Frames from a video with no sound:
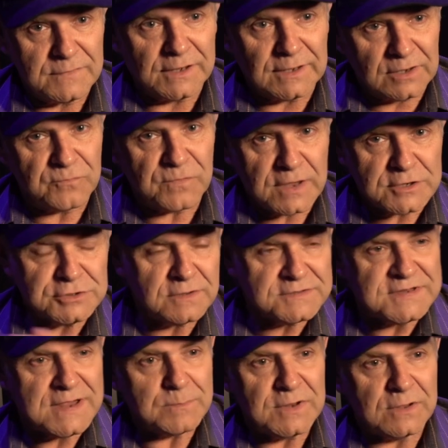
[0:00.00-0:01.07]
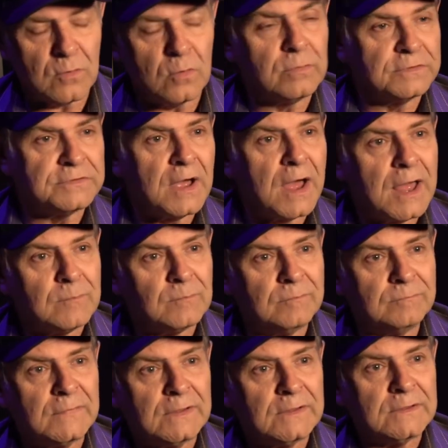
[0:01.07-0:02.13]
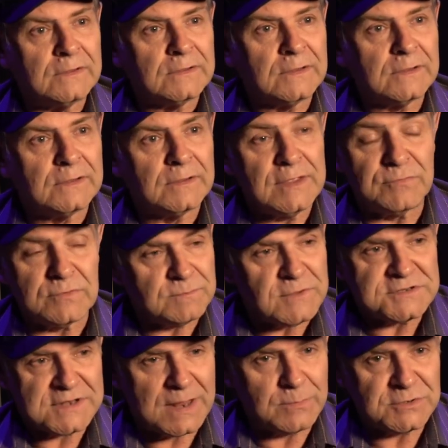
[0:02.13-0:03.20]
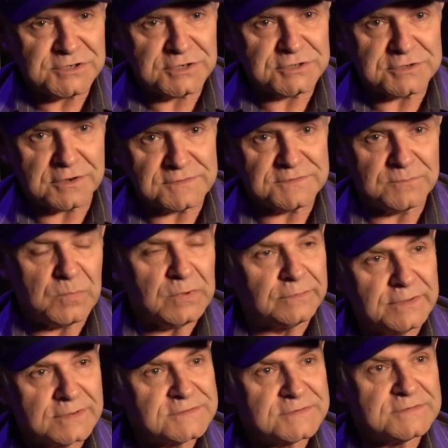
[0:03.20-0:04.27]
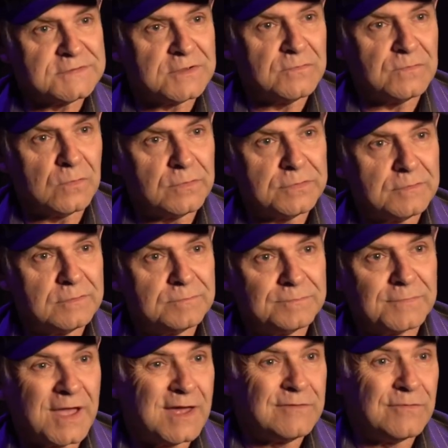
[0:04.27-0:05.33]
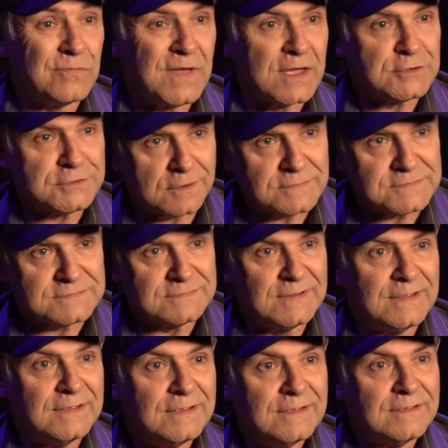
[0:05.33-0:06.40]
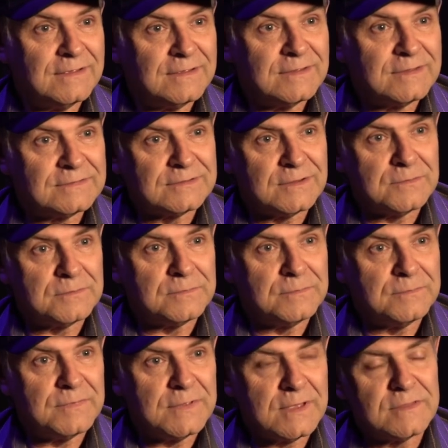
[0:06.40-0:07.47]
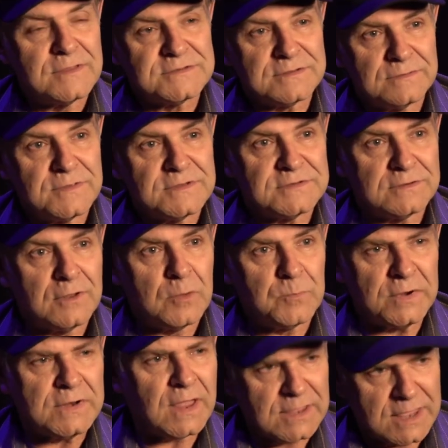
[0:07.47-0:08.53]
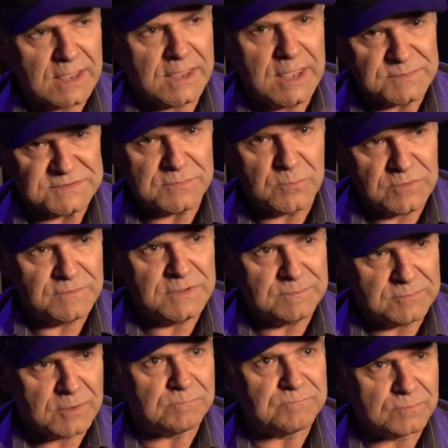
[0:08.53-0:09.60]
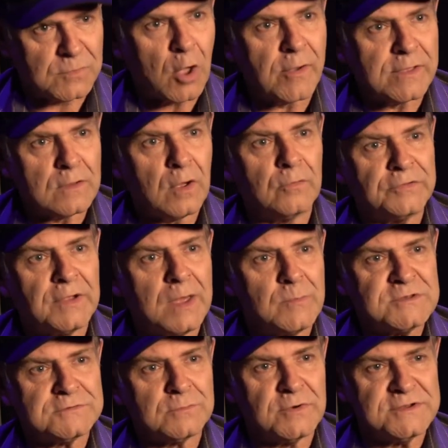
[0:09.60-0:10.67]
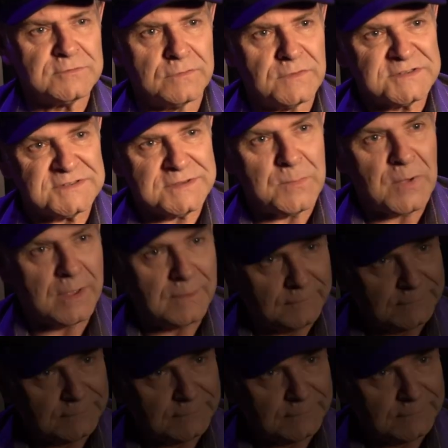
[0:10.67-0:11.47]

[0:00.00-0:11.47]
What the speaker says: little effect shots happening all the time. Even establishing shots of buildings and so forth are kind of effect shots. So, yeah, there's a lot. But it keeps the movie going the whole time. It's always on the simmer.